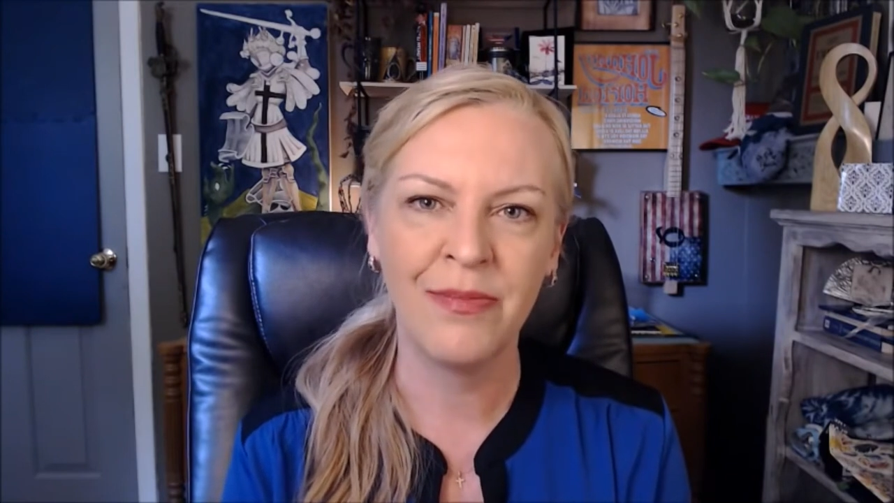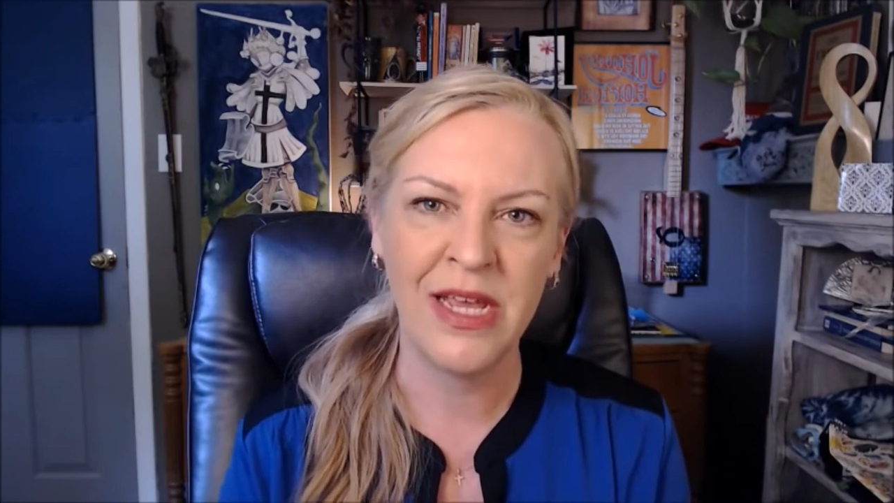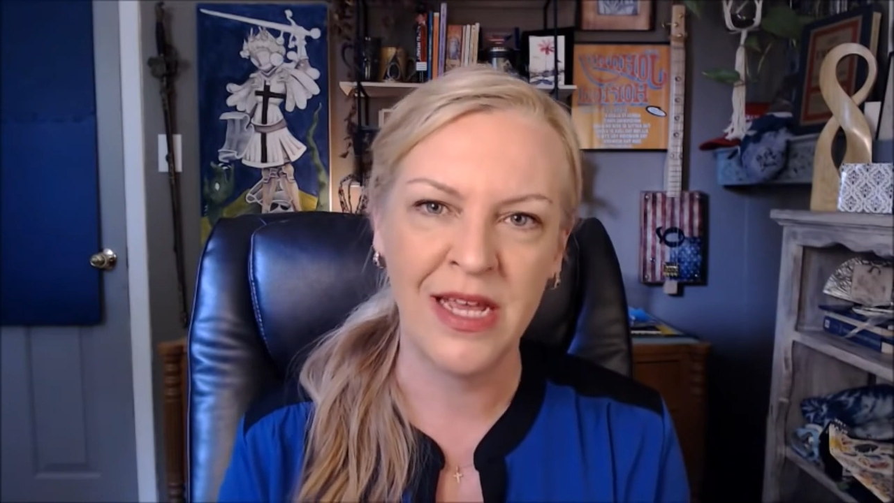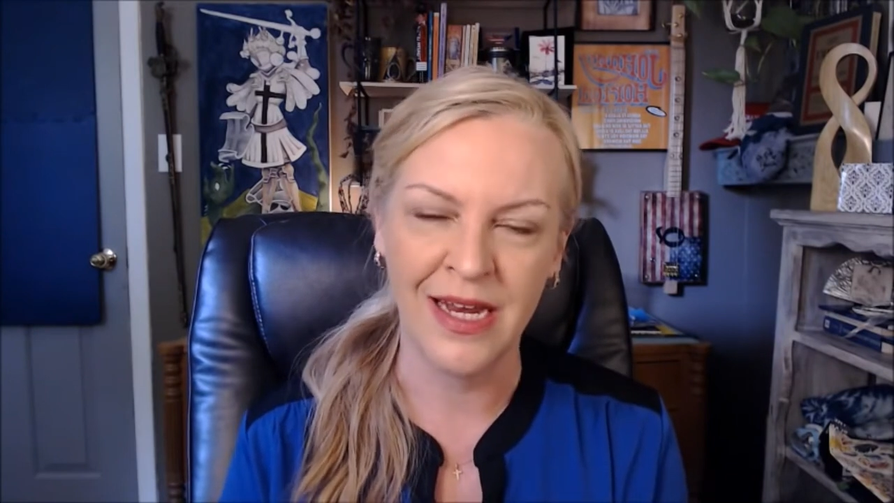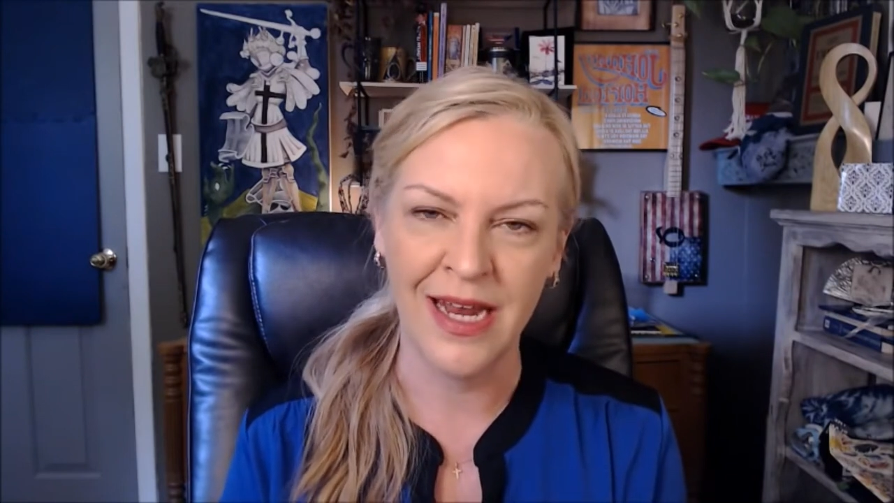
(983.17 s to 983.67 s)

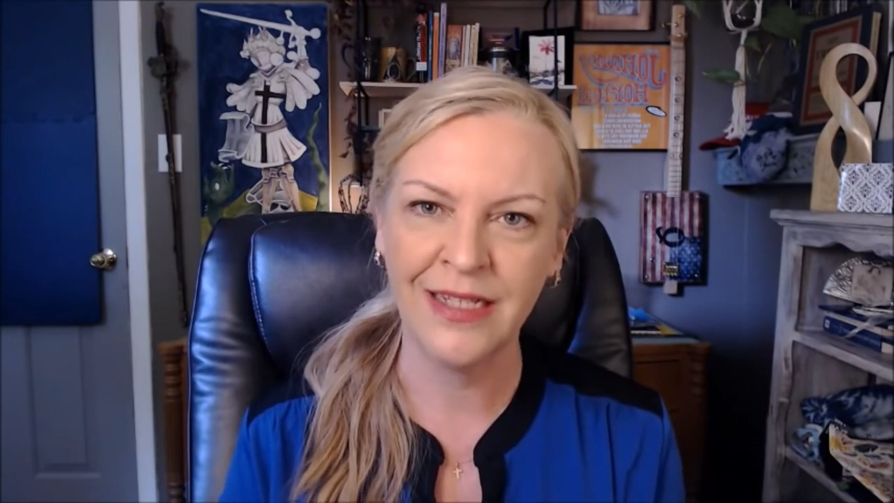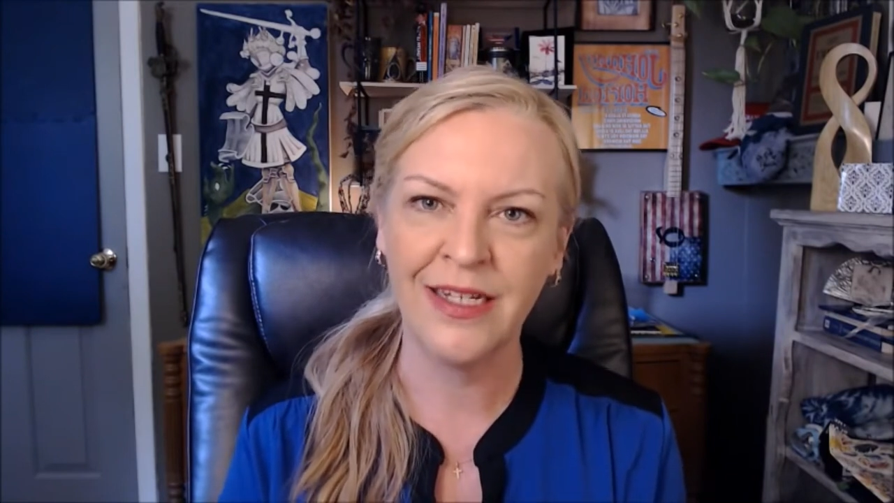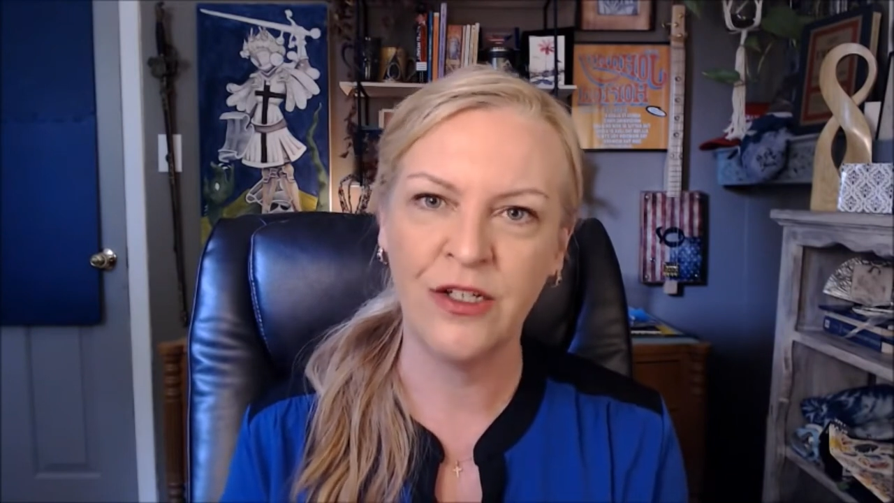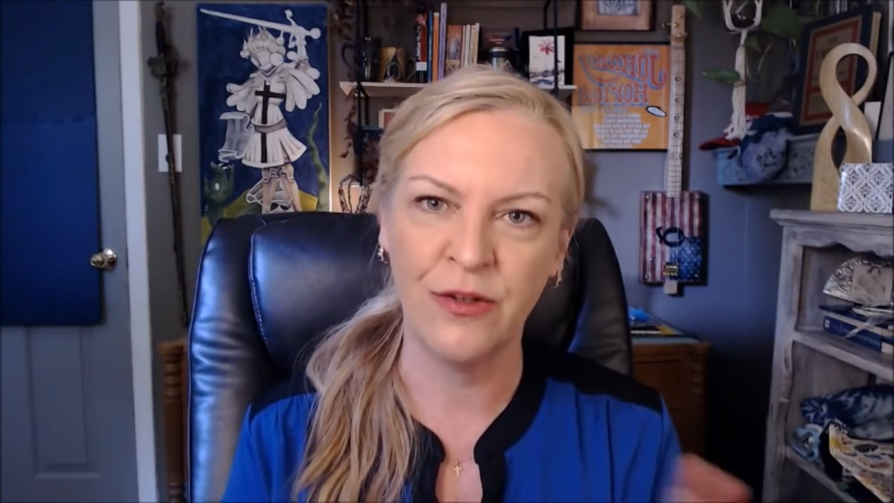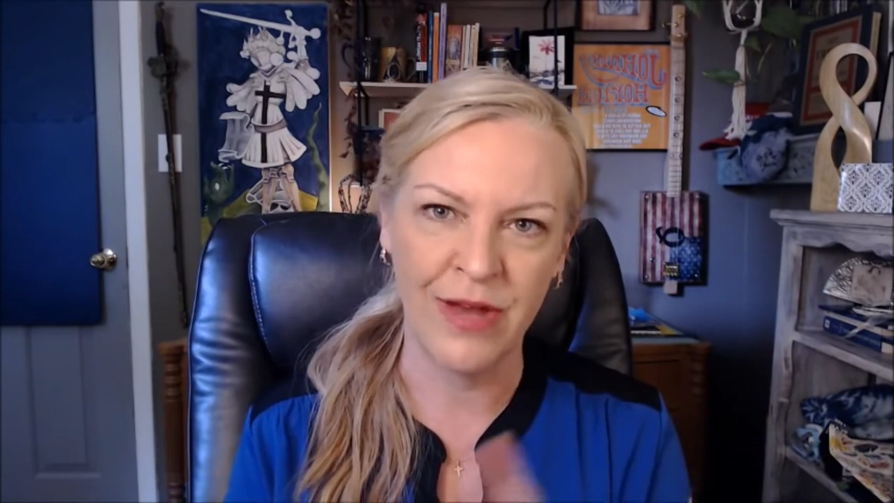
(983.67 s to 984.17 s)
connected
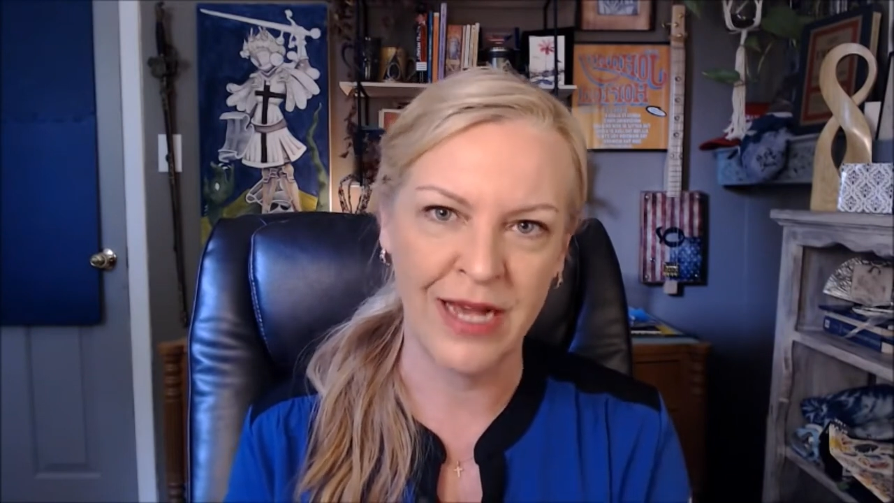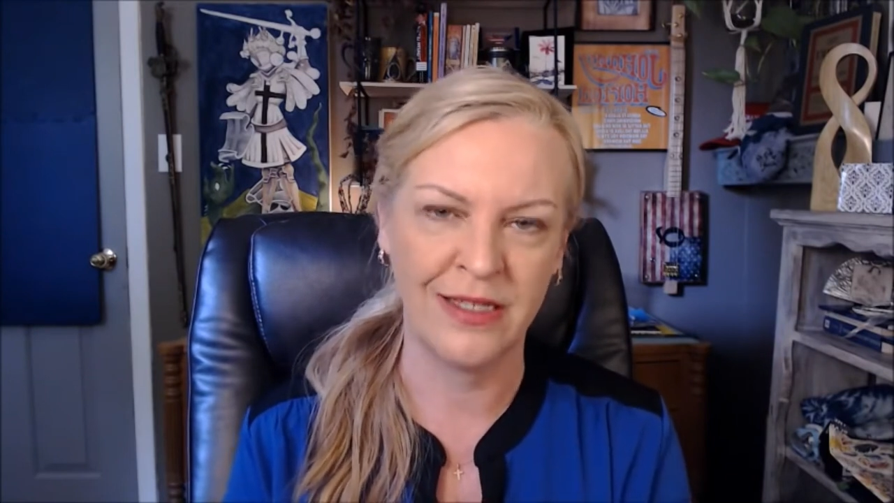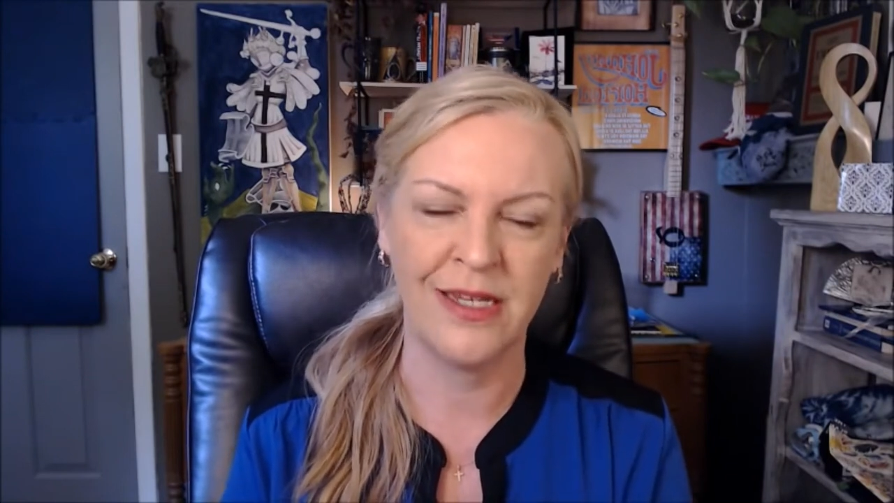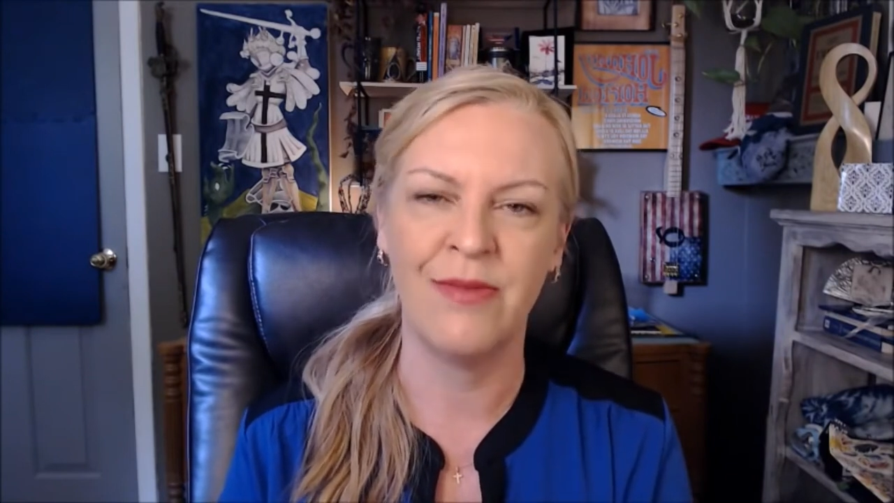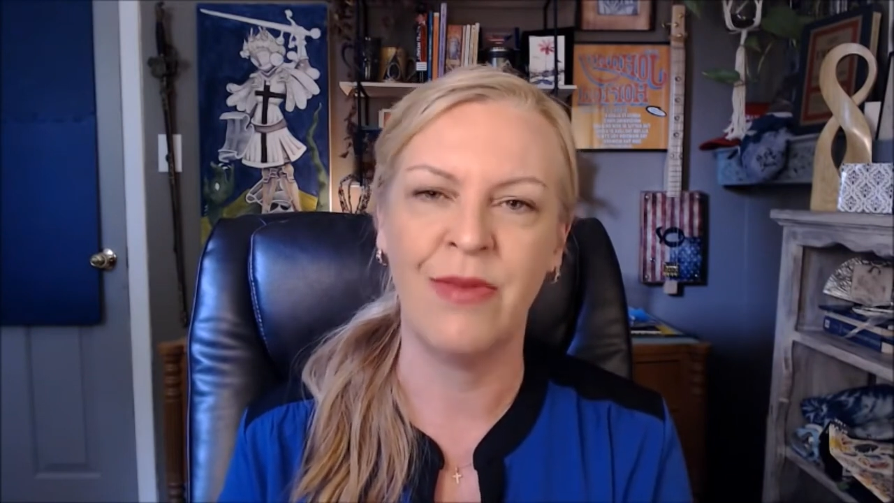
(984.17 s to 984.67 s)
to
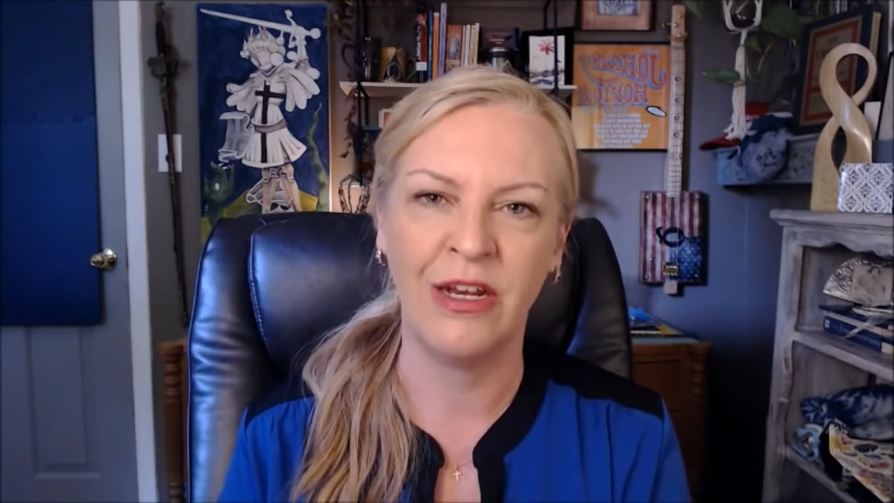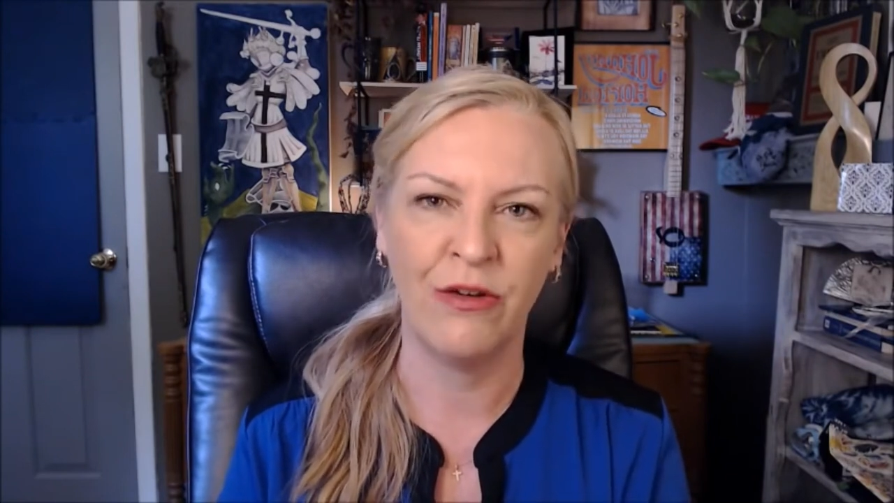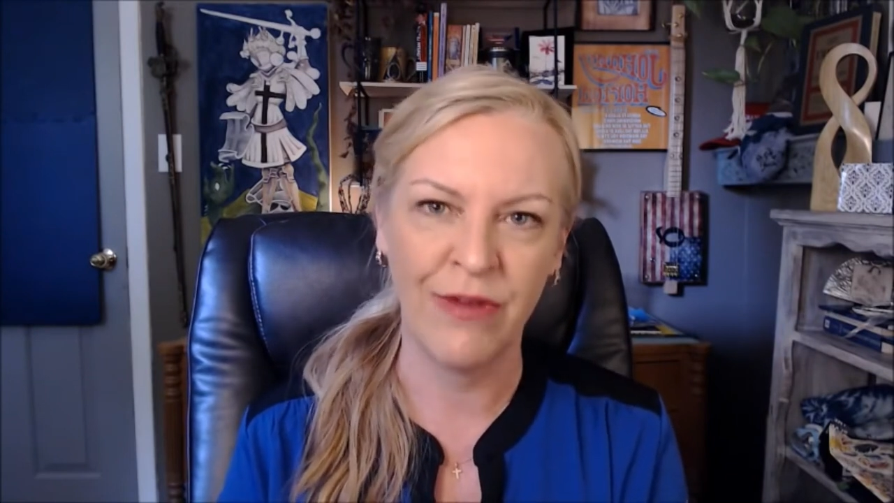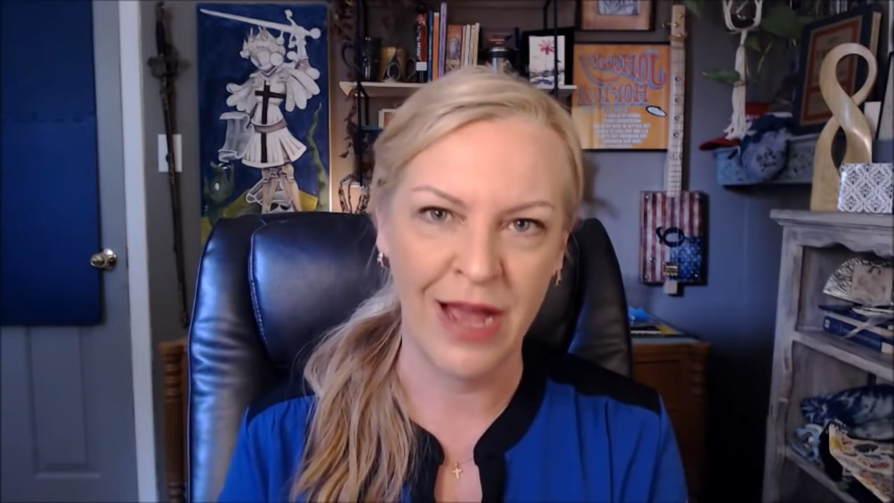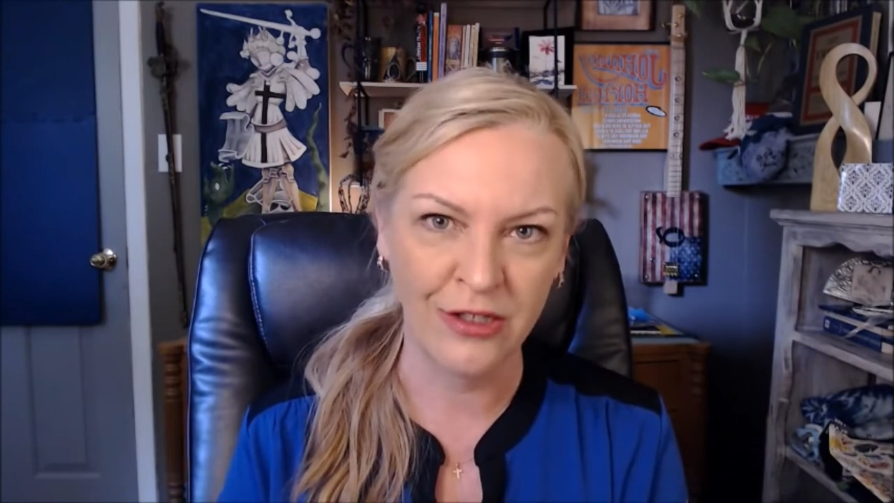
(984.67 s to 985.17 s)
vaccine
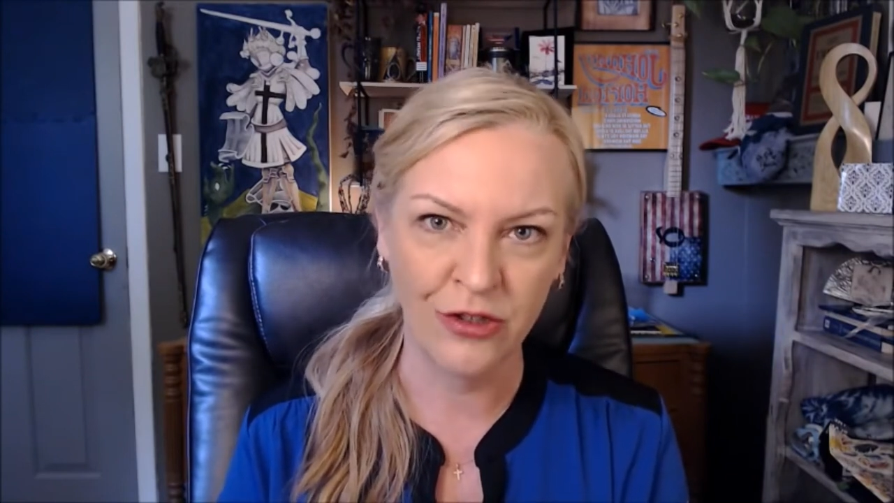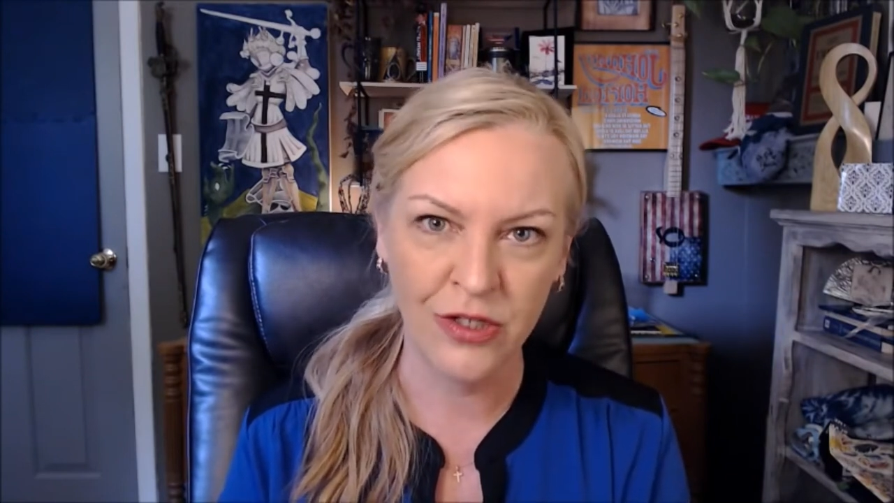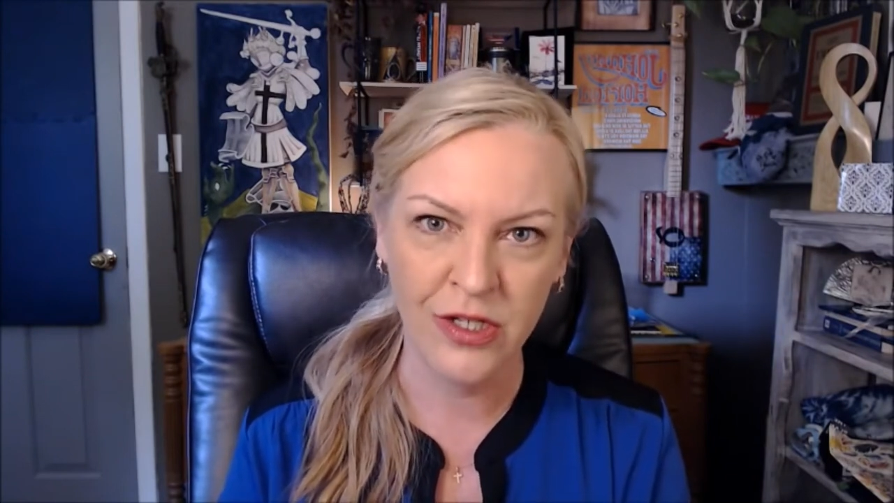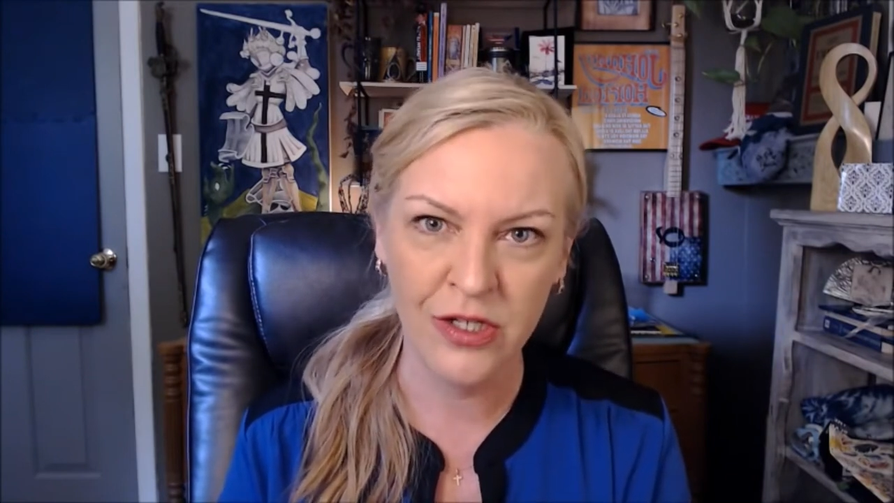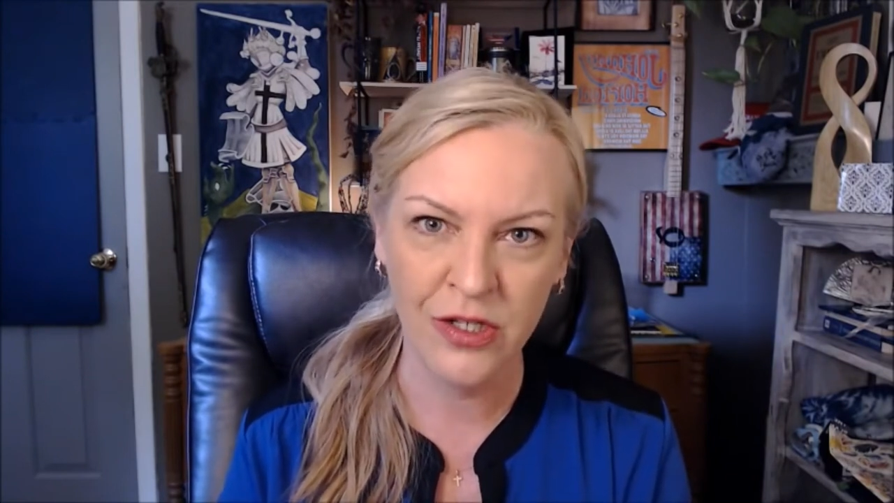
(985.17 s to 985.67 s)
manufacturers